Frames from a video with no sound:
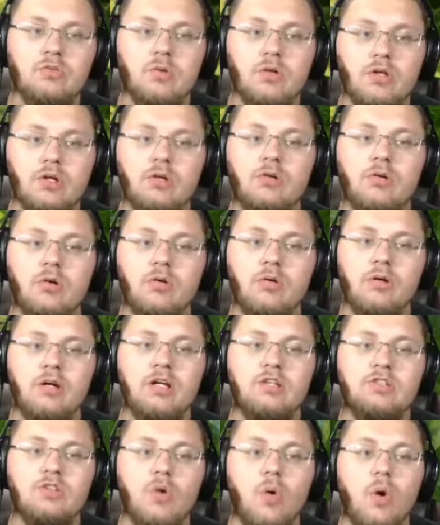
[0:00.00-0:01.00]
where the crow
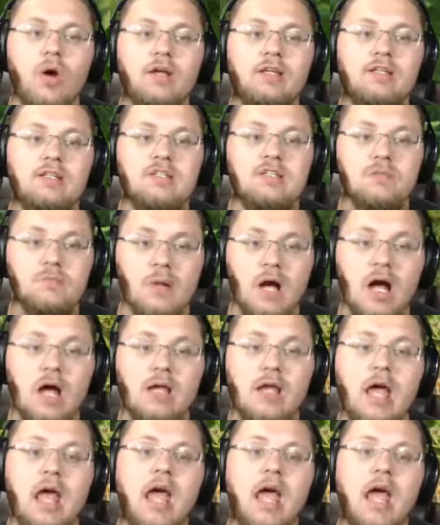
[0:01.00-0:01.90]
is going to spawn.